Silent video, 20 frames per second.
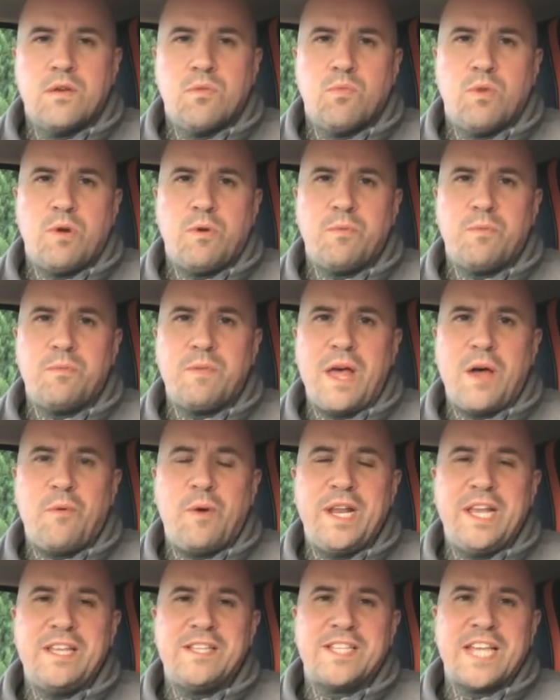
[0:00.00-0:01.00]
Well, that
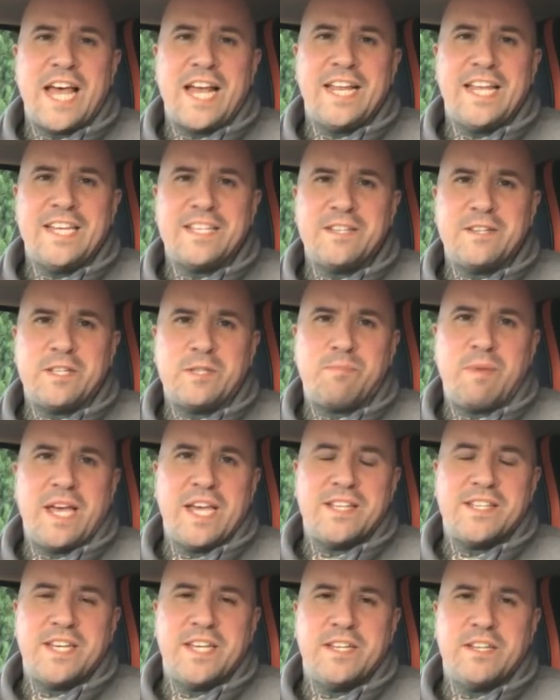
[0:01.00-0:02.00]
went exactly as
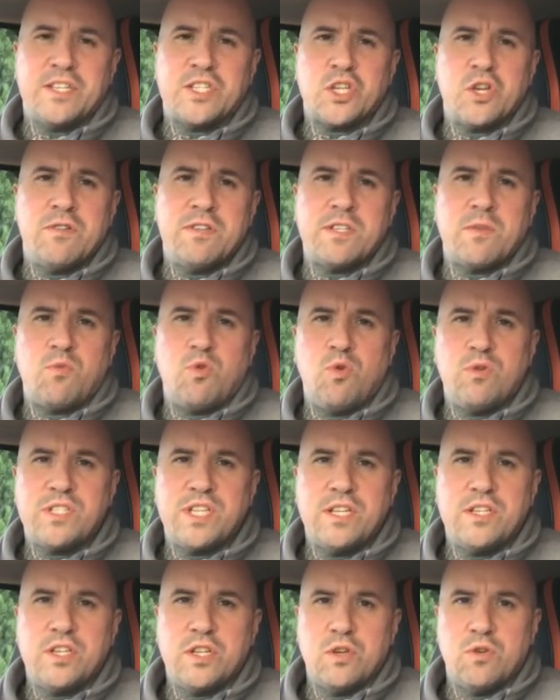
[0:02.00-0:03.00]
expected. As soon as I walked
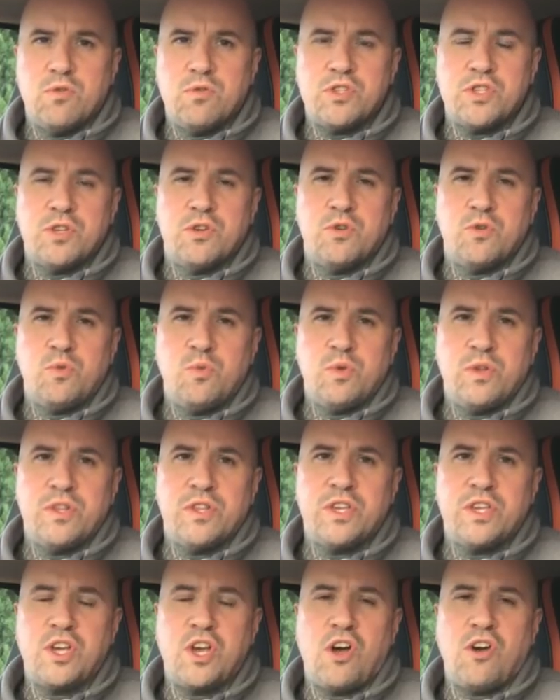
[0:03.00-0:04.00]
into the auction hall, the
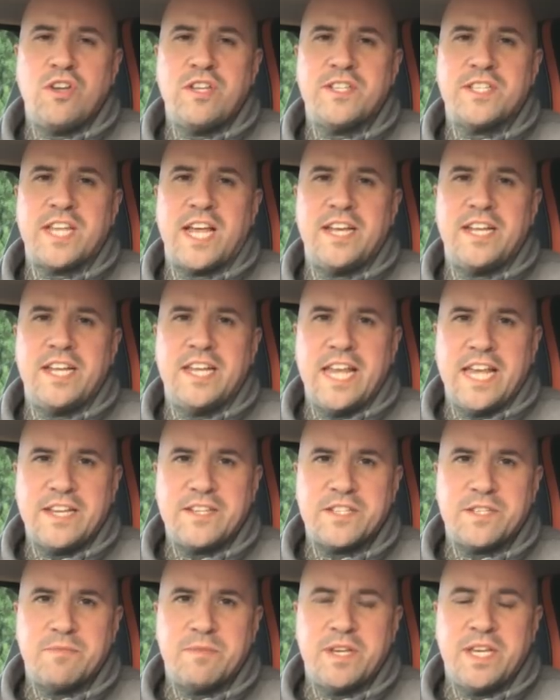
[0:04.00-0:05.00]
guy standing
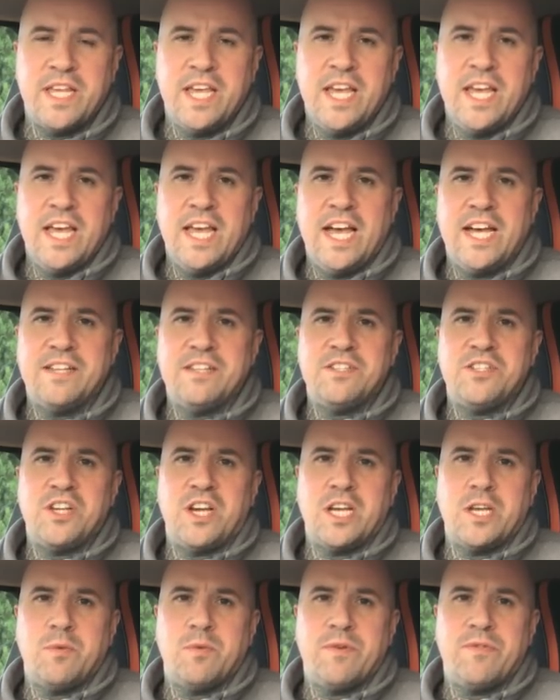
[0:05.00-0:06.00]
next to me had a
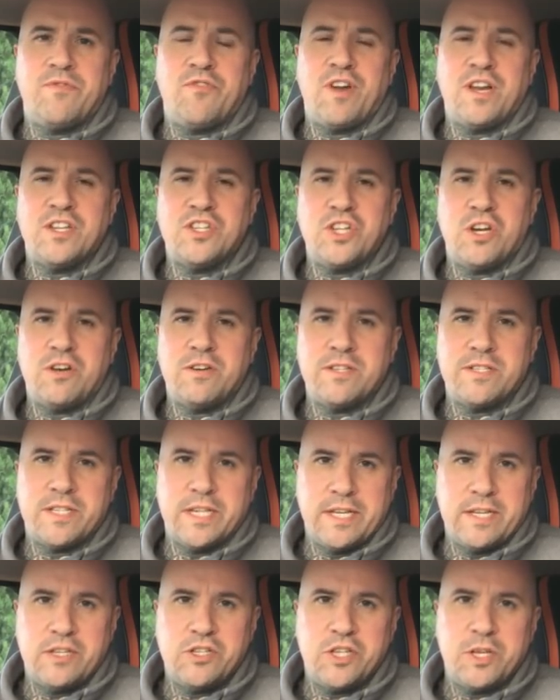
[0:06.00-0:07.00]
Jaguar franchise
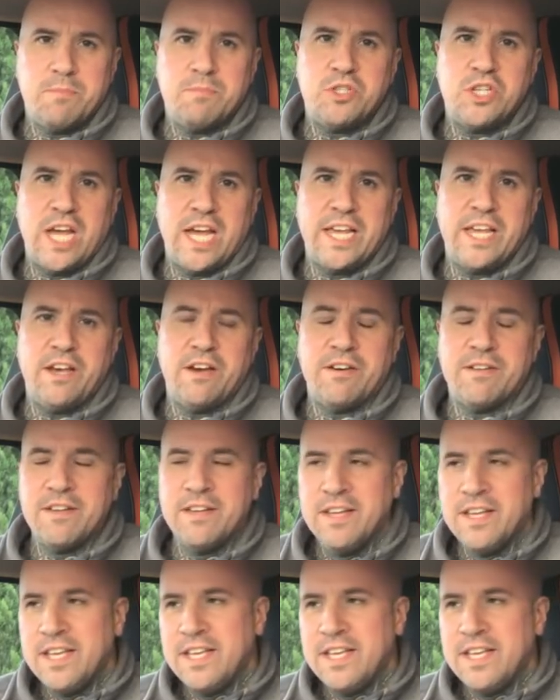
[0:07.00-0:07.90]
dealership jacket on.